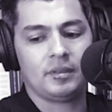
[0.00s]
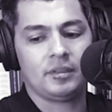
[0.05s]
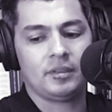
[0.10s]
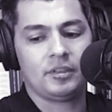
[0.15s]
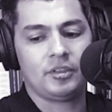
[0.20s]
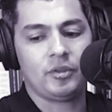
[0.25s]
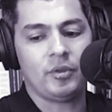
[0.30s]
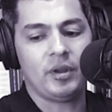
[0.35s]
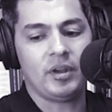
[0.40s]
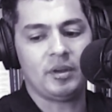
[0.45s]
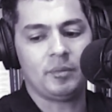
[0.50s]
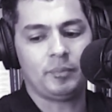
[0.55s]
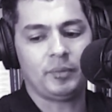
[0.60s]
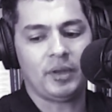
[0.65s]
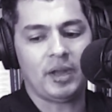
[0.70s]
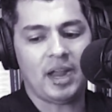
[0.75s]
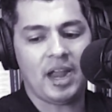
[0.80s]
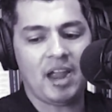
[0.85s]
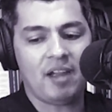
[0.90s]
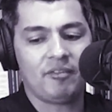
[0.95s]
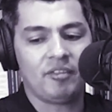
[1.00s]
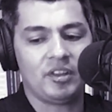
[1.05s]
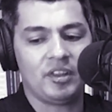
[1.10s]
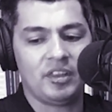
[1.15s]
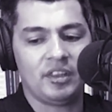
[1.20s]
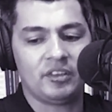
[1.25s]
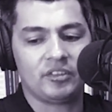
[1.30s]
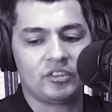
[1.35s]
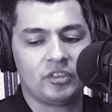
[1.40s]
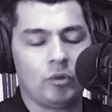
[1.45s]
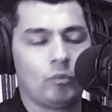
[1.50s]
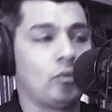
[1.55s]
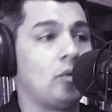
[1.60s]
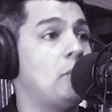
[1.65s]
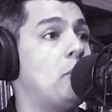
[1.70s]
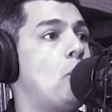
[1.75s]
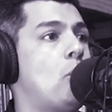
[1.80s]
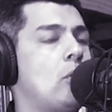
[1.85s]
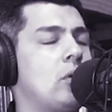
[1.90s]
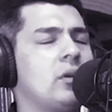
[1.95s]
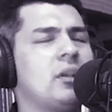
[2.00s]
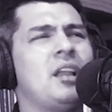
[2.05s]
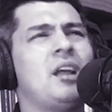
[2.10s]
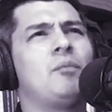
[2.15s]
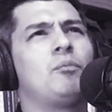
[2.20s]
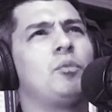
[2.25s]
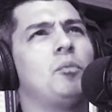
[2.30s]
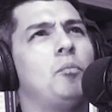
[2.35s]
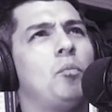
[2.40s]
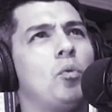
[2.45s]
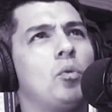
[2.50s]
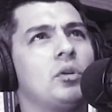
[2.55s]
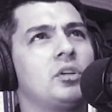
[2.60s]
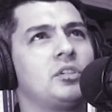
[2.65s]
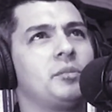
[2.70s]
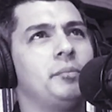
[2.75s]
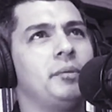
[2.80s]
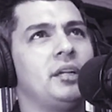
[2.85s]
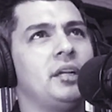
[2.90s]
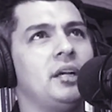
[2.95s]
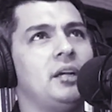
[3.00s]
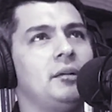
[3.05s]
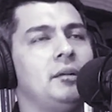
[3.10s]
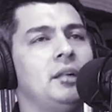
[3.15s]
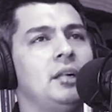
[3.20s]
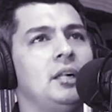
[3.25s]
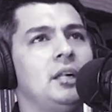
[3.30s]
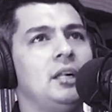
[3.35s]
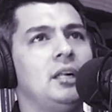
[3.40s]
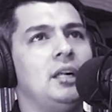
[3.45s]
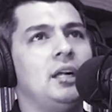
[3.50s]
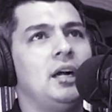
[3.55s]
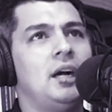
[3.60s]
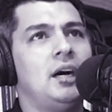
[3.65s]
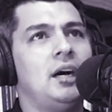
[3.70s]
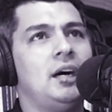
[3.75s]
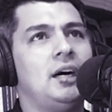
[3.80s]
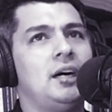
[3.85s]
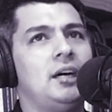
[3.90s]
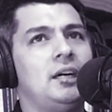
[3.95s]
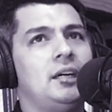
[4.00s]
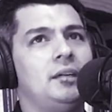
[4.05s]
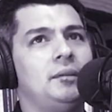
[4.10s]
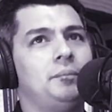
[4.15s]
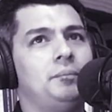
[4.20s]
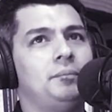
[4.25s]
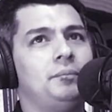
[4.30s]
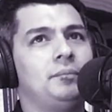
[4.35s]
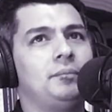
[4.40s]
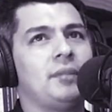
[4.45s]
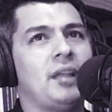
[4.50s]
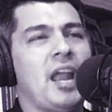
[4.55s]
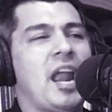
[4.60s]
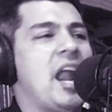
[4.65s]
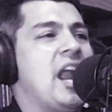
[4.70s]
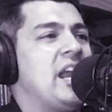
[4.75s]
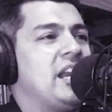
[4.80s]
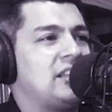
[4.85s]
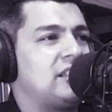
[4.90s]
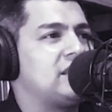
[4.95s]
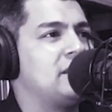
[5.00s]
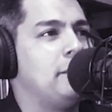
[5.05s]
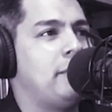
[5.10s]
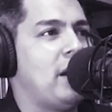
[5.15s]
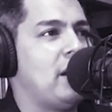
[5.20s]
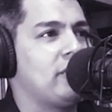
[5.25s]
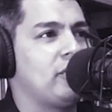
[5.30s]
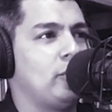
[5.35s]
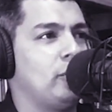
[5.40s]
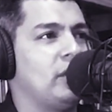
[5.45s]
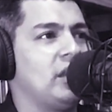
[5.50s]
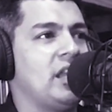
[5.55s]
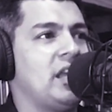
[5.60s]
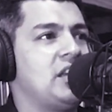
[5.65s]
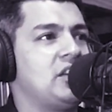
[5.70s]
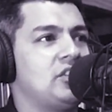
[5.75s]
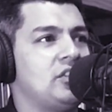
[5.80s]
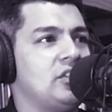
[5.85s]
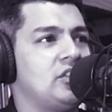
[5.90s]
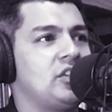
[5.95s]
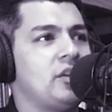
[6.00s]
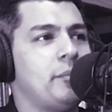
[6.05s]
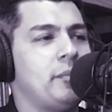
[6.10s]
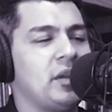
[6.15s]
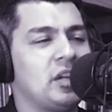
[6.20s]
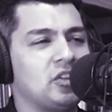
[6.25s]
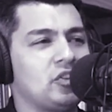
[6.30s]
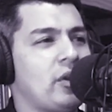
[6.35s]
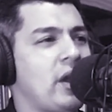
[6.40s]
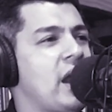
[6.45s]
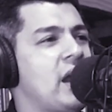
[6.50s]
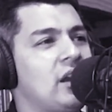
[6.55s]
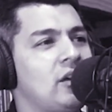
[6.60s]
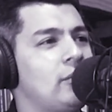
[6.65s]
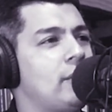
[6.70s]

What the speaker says: you end up having this not remorse, but angst about the relationship because you're hanging